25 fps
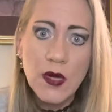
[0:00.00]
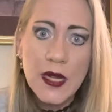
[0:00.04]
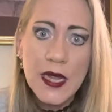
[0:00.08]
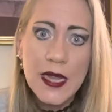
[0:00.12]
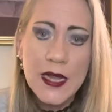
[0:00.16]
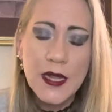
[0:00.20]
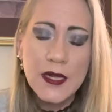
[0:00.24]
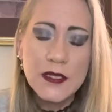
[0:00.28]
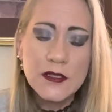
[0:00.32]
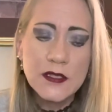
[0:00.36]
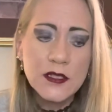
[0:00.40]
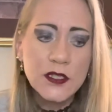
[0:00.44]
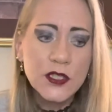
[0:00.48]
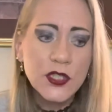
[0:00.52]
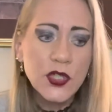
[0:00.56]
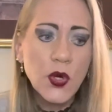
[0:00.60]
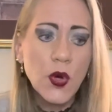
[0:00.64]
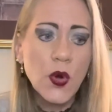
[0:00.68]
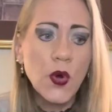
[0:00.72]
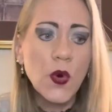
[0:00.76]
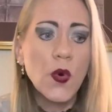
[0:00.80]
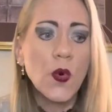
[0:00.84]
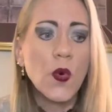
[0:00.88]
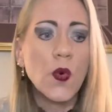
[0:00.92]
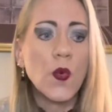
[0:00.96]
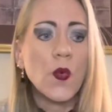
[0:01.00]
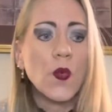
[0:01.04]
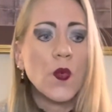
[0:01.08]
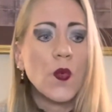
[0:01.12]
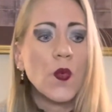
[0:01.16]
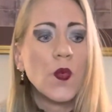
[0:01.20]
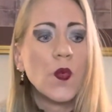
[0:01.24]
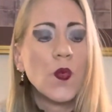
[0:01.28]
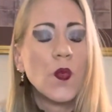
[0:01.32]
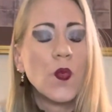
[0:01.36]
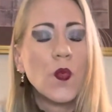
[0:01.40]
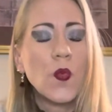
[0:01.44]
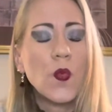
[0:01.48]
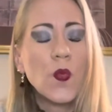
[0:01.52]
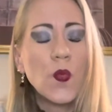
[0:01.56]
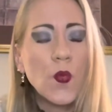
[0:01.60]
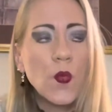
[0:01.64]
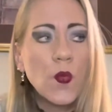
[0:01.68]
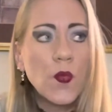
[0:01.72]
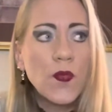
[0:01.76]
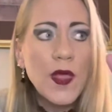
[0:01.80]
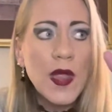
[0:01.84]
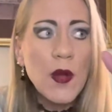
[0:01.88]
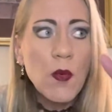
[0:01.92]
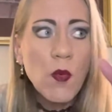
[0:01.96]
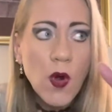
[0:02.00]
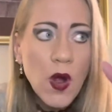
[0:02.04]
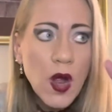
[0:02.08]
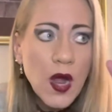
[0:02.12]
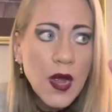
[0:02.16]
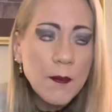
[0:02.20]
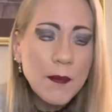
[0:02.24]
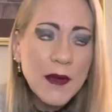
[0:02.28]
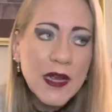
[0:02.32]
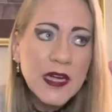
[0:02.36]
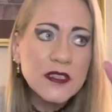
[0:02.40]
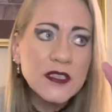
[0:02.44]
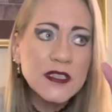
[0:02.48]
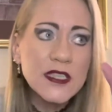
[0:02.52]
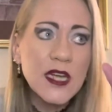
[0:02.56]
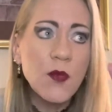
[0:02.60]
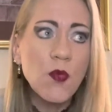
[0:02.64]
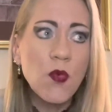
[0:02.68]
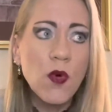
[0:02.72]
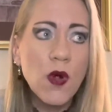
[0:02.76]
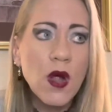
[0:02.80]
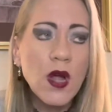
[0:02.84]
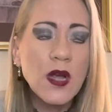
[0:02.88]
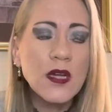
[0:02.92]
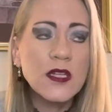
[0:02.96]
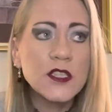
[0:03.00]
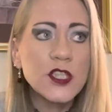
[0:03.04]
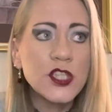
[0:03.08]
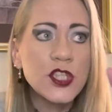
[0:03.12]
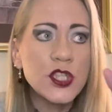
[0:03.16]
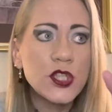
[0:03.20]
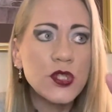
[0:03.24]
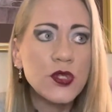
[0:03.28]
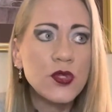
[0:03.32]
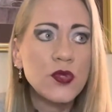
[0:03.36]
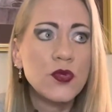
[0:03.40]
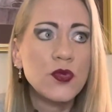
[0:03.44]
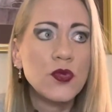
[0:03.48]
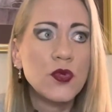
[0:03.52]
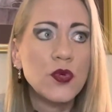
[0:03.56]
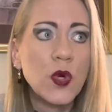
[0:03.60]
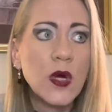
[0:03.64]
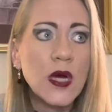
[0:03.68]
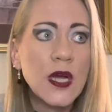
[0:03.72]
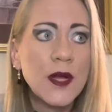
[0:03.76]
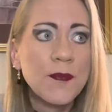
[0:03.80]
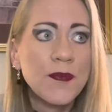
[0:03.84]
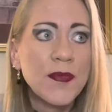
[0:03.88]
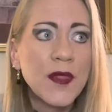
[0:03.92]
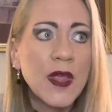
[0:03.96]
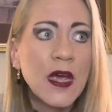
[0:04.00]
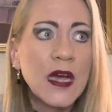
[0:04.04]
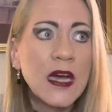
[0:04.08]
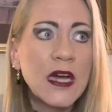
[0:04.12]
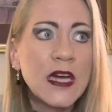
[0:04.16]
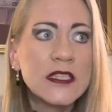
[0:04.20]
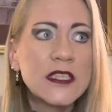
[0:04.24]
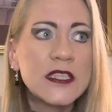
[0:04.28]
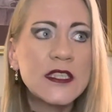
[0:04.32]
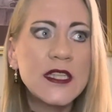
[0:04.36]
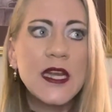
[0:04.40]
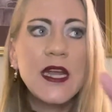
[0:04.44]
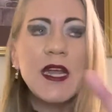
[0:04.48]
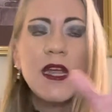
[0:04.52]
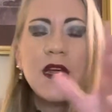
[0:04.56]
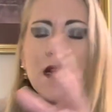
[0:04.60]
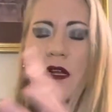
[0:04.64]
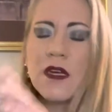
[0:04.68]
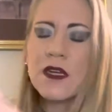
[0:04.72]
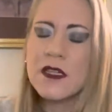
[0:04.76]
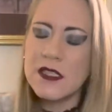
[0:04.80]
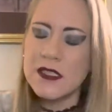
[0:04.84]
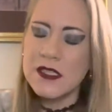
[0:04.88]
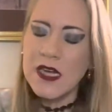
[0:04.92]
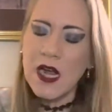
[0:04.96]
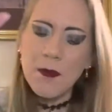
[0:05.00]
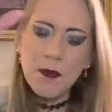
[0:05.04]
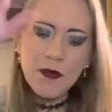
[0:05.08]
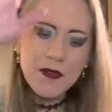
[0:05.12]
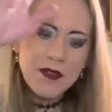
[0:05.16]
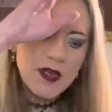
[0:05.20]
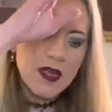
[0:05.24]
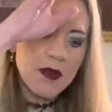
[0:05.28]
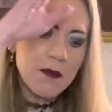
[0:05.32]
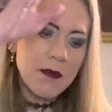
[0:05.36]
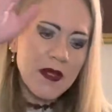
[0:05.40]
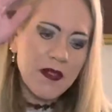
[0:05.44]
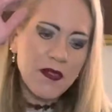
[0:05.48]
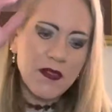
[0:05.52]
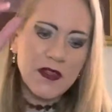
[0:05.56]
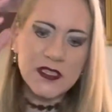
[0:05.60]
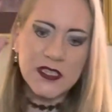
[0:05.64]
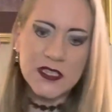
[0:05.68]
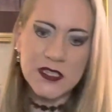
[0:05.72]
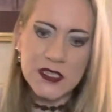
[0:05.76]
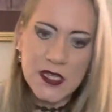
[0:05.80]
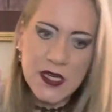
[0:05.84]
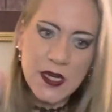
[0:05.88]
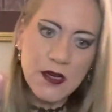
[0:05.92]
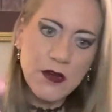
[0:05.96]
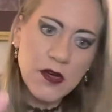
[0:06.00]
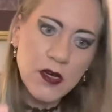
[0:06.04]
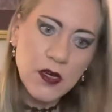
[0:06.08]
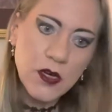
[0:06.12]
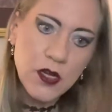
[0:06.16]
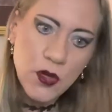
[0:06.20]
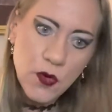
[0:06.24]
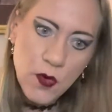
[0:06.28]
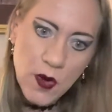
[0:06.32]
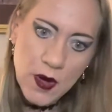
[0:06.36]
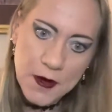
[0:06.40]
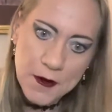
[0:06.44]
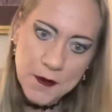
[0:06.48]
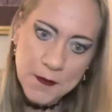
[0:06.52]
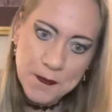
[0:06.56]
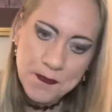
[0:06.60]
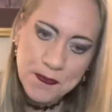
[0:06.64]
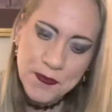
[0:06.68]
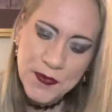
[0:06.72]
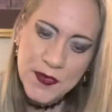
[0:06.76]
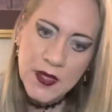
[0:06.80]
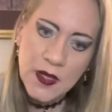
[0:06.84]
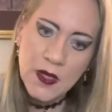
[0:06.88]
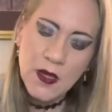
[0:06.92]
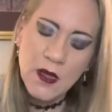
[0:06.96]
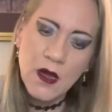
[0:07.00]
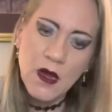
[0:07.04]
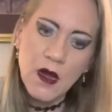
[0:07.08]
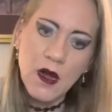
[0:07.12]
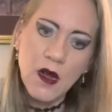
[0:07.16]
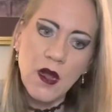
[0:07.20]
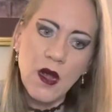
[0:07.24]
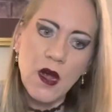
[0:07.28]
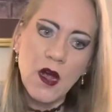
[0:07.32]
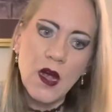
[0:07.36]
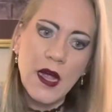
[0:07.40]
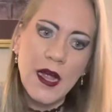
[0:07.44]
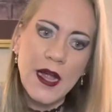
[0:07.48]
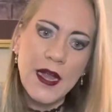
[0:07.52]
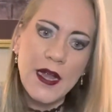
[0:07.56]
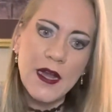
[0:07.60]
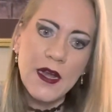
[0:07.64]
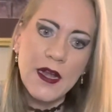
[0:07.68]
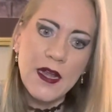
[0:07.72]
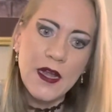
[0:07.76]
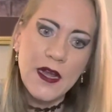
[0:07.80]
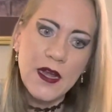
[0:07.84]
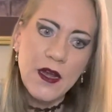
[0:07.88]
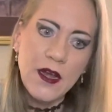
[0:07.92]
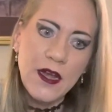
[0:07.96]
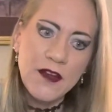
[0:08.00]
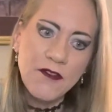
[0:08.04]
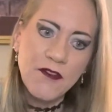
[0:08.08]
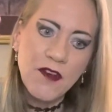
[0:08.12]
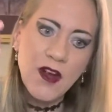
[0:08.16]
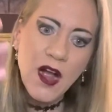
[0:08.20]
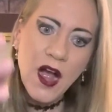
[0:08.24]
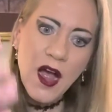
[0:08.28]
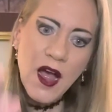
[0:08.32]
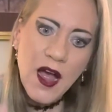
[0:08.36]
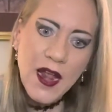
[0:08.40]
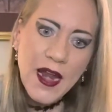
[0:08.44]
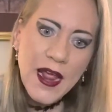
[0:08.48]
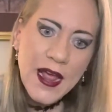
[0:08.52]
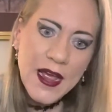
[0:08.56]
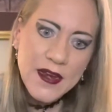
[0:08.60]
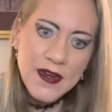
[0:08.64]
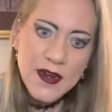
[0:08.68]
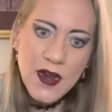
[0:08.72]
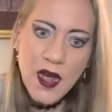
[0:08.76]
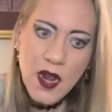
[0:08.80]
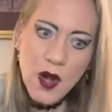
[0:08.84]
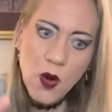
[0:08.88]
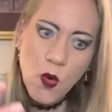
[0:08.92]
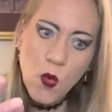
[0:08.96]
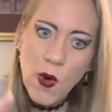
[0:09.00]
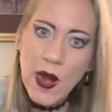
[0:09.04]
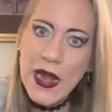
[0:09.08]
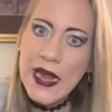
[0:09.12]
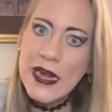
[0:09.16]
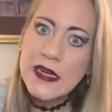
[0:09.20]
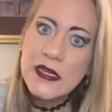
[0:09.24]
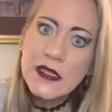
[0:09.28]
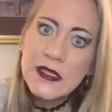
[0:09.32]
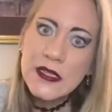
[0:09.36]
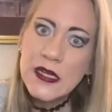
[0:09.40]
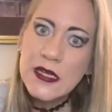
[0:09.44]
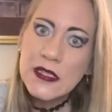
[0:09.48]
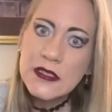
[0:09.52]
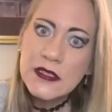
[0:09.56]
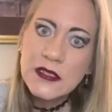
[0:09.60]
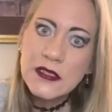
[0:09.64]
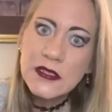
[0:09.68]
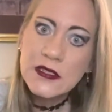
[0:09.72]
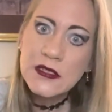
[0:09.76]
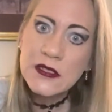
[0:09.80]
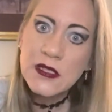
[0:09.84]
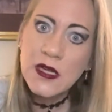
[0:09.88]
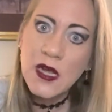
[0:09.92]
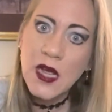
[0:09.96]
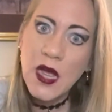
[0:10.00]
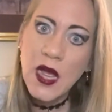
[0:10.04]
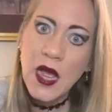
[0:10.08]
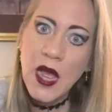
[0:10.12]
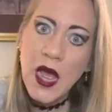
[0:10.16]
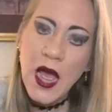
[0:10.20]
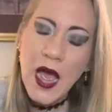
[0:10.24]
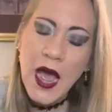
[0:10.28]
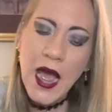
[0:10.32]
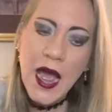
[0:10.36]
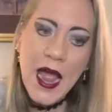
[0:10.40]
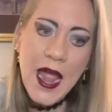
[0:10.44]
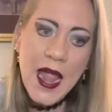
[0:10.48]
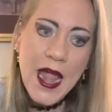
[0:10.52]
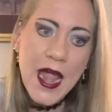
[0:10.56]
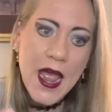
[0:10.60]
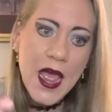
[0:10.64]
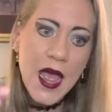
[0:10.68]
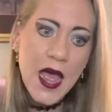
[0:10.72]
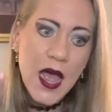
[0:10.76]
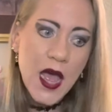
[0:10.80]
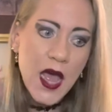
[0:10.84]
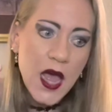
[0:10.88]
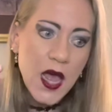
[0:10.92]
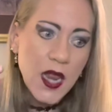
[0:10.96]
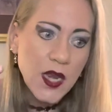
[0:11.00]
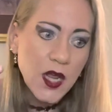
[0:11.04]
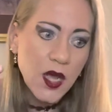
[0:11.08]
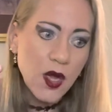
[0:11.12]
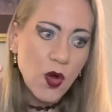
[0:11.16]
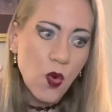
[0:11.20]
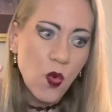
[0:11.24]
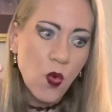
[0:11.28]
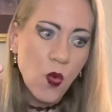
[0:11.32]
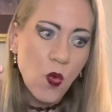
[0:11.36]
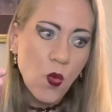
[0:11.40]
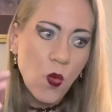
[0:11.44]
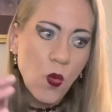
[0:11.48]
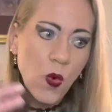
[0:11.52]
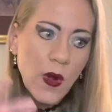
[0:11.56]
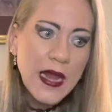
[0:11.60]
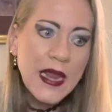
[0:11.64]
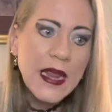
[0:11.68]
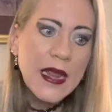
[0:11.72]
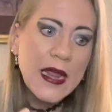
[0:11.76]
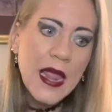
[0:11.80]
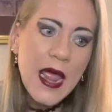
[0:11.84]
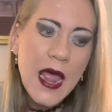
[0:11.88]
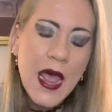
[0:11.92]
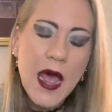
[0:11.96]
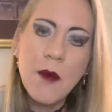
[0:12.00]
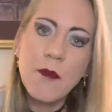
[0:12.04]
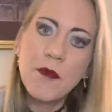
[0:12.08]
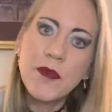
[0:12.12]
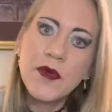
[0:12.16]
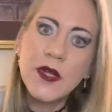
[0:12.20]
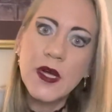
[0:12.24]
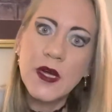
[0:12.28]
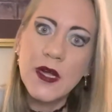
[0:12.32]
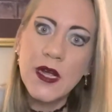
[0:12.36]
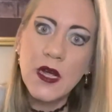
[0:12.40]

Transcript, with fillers: and so they want because they want to see stop and think about this scenario, you all. All right. If God had not awakened us and we kept